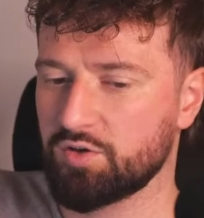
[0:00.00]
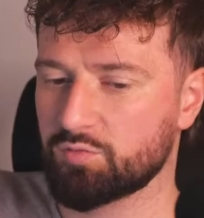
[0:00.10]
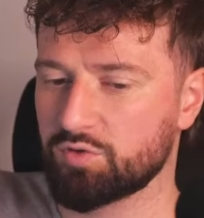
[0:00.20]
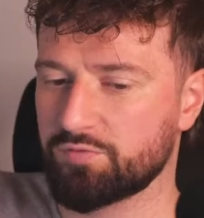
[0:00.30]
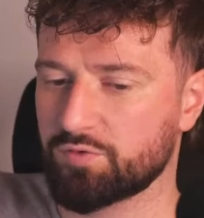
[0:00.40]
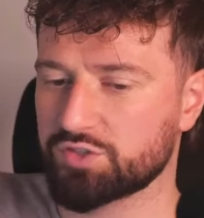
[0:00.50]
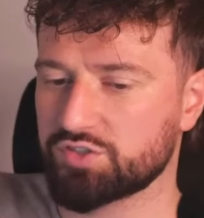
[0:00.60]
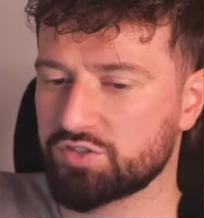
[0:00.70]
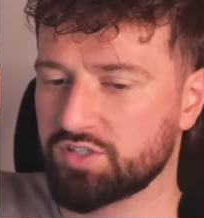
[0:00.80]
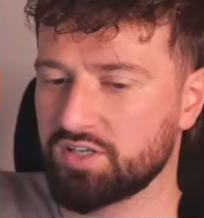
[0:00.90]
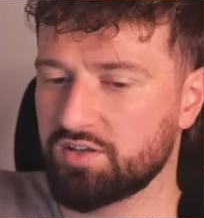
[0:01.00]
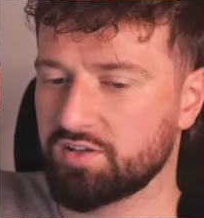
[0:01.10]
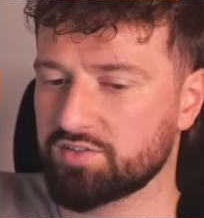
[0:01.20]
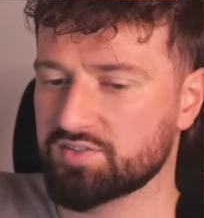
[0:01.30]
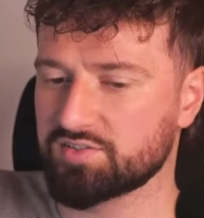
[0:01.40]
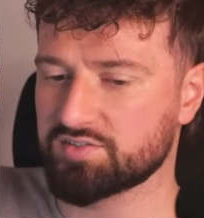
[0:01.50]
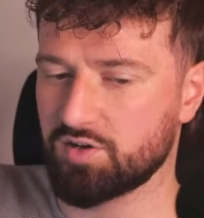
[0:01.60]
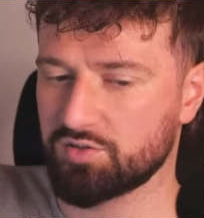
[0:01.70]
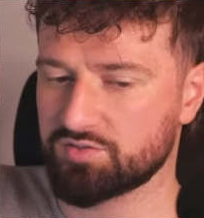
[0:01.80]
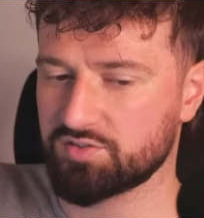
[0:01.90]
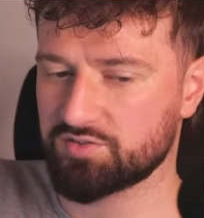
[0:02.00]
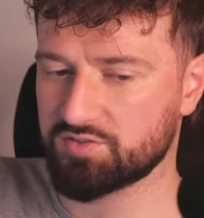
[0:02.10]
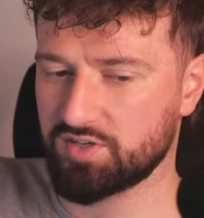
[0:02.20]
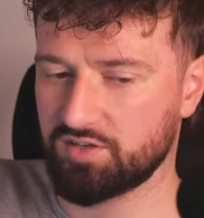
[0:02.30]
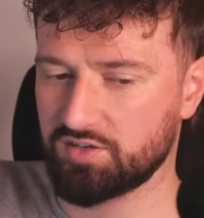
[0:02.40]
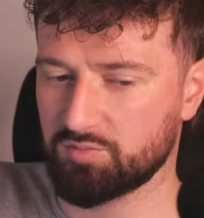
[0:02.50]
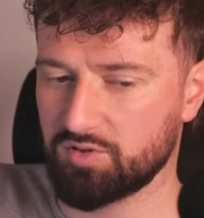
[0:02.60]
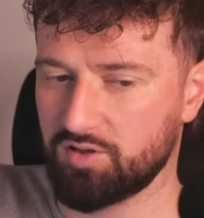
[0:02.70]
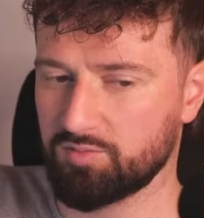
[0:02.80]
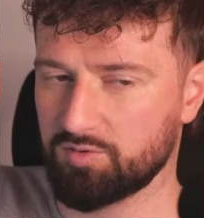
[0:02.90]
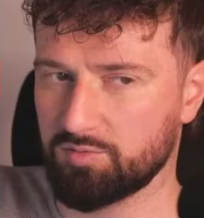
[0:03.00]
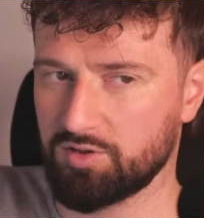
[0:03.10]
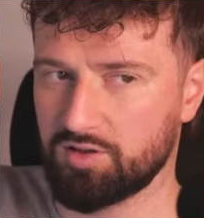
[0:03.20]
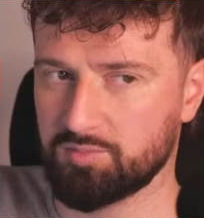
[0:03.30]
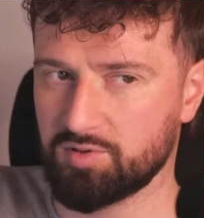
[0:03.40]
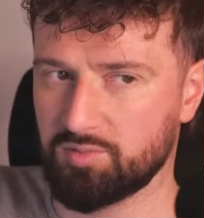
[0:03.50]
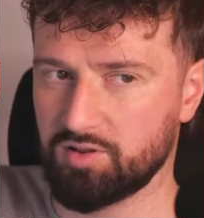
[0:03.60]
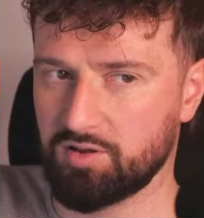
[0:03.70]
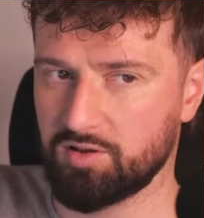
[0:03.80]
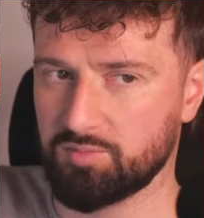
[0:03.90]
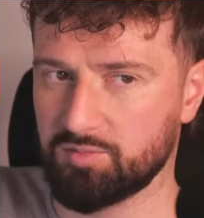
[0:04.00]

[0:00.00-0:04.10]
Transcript: refers to in his exalted saying, blah, blah, blah, blah, blah, blah,